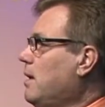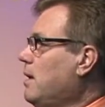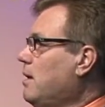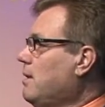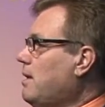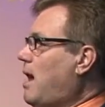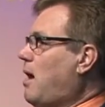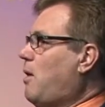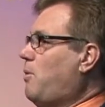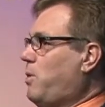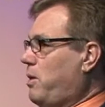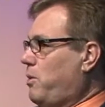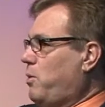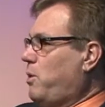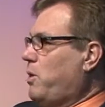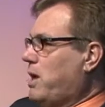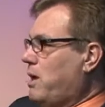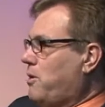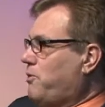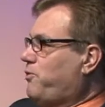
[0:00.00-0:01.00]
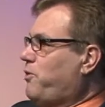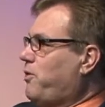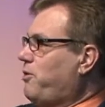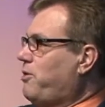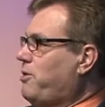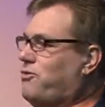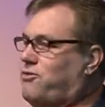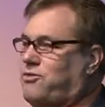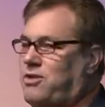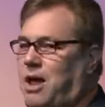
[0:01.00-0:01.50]
Now, we'll get further
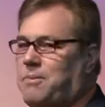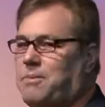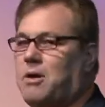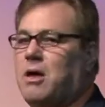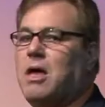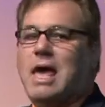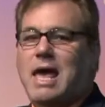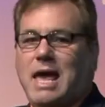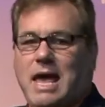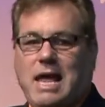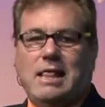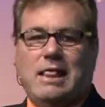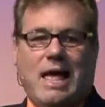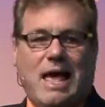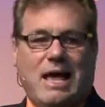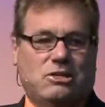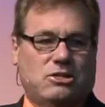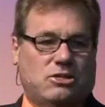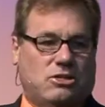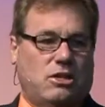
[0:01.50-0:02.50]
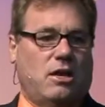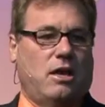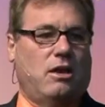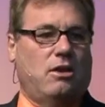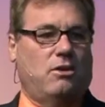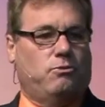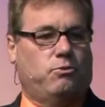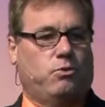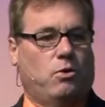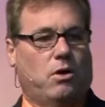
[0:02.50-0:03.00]
in this chapter. Eli's
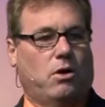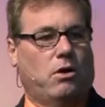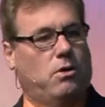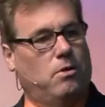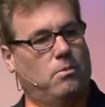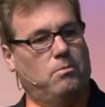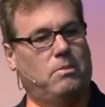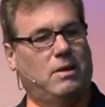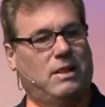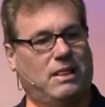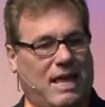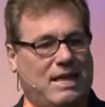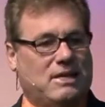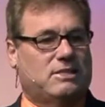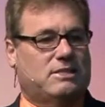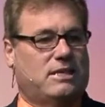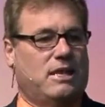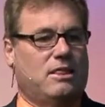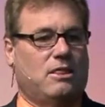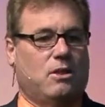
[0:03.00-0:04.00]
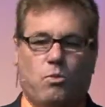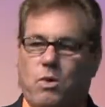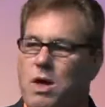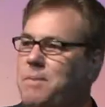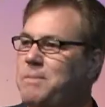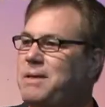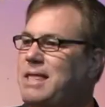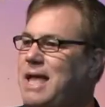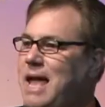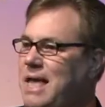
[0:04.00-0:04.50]
sons were molesting the
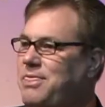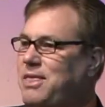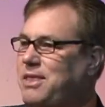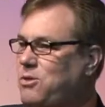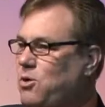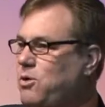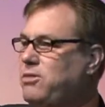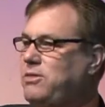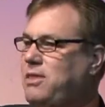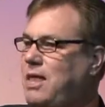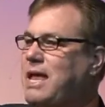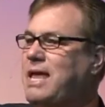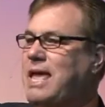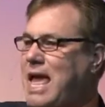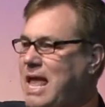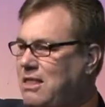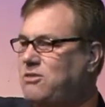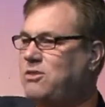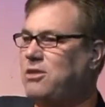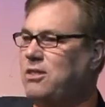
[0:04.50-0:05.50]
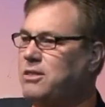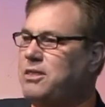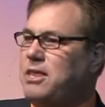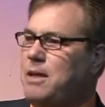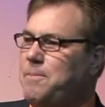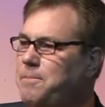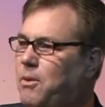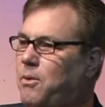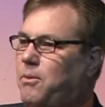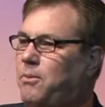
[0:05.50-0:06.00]
women at the, the gate to the
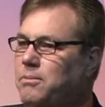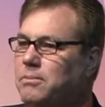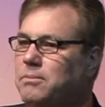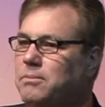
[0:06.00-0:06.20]
temple,